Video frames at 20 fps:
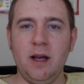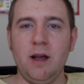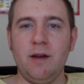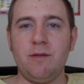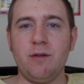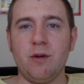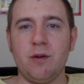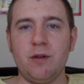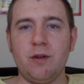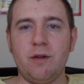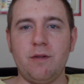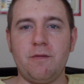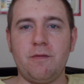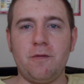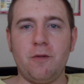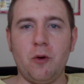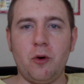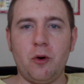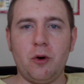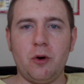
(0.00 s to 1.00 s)
If you're on the
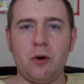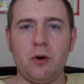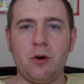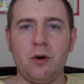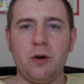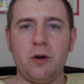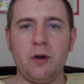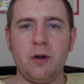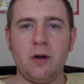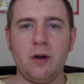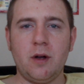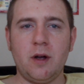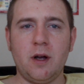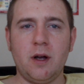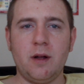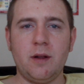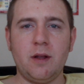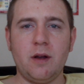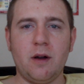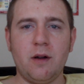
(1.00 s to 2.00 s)
4,
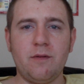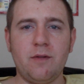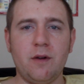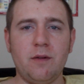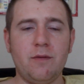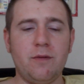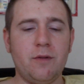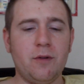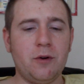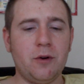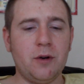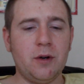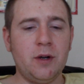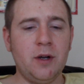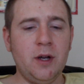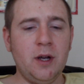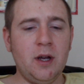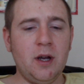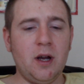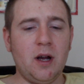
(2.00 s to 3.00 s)
uh, the iPhone 4,
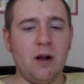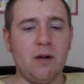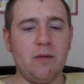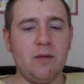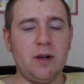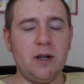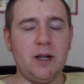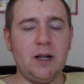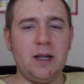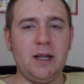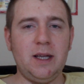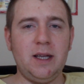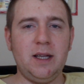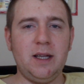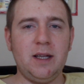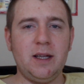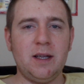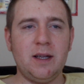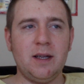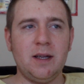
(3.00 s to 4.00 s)
I
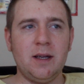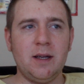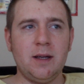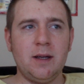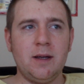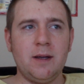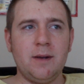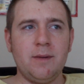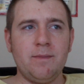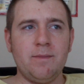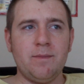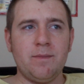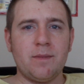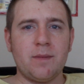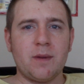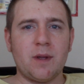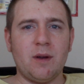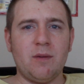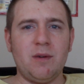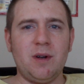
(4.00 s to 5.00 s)
really
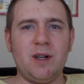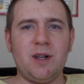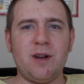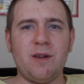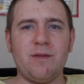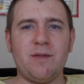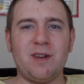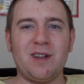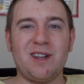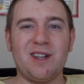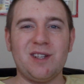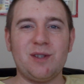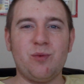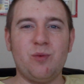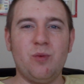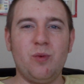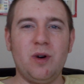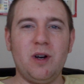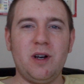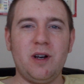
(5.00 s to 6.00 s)
I really don't think
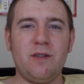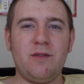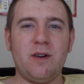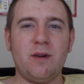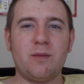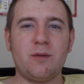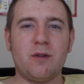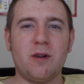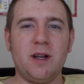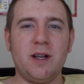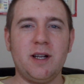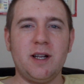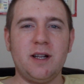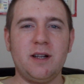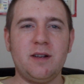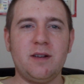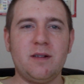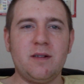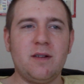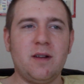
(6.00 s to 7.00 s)
it's worth
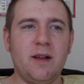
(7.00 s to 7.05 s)
upgrading.